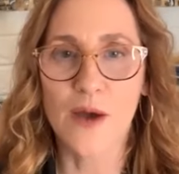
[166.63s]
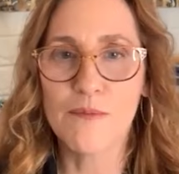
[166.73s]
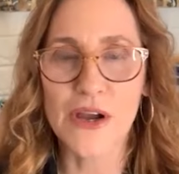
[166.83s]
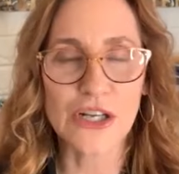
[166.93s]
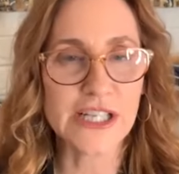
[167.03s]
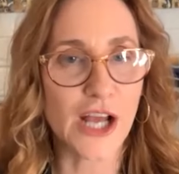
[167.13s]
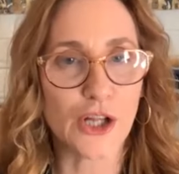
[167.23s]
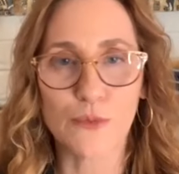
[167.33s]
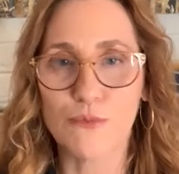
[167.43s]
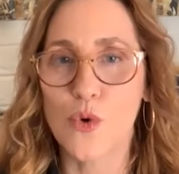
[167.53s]
Mary
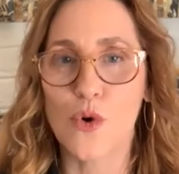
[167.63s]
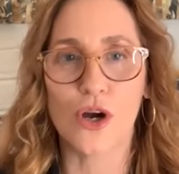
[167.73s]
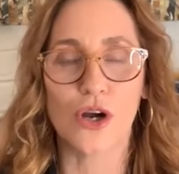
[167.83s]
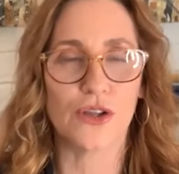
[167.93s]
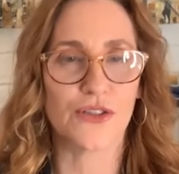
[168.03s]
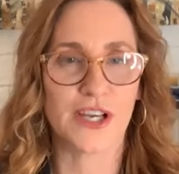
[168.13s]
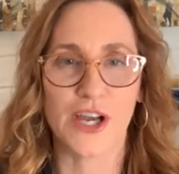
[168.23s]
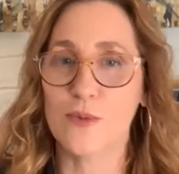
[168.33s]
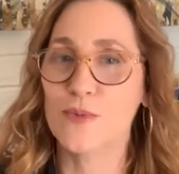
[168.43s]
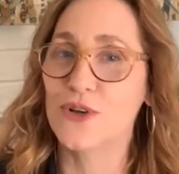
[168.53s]
Tyler Moore, The
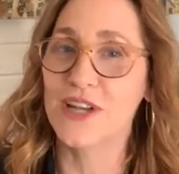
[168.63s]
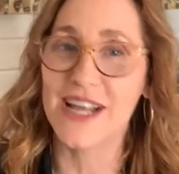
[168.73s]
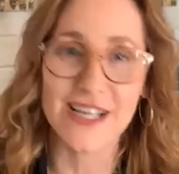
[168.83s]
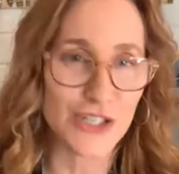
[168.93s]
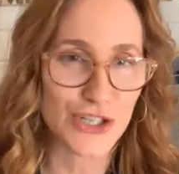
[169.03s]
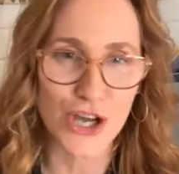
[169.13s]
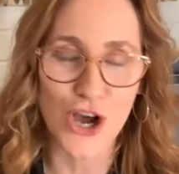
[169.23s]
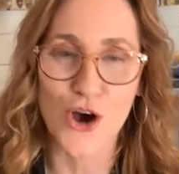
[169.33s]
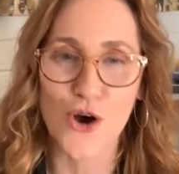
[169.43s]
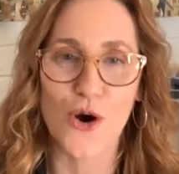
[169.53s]
Carol Burnett
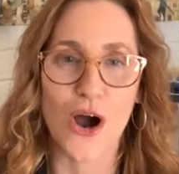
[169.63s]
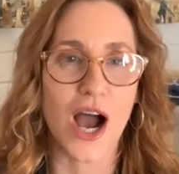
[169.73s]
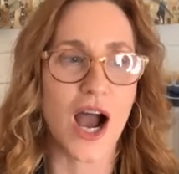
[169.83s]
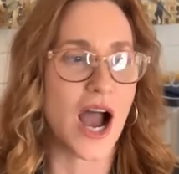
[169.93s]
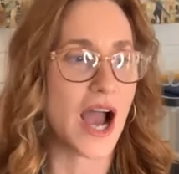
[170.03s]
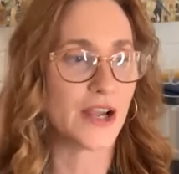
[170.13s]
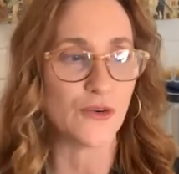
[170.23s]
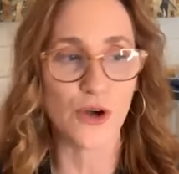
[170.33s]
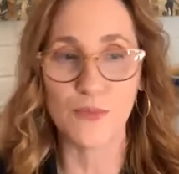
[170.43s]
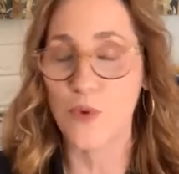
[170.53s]
Show. I, I
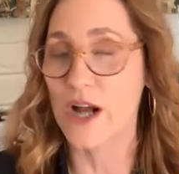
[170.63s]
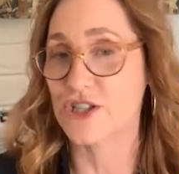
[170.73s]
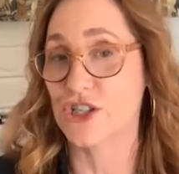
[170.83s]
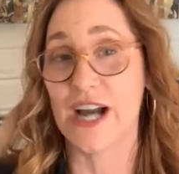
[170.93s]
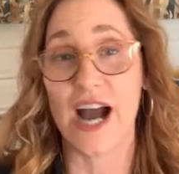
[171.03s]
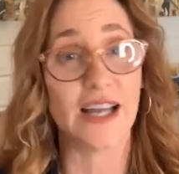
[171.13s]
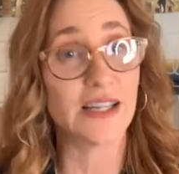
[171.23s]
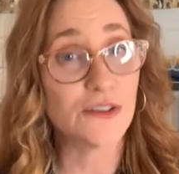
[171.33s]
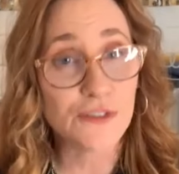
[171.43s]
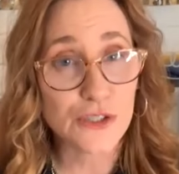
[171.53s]
grew up watching I
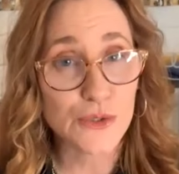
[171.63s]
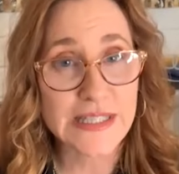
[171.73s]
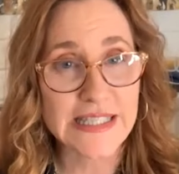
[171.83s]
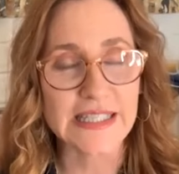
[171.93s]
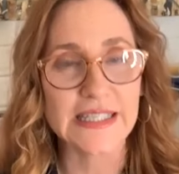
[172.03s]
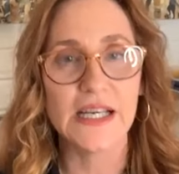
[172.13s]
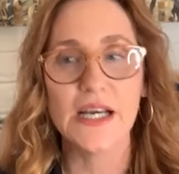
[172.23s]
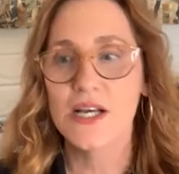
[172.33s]
Love Lucy.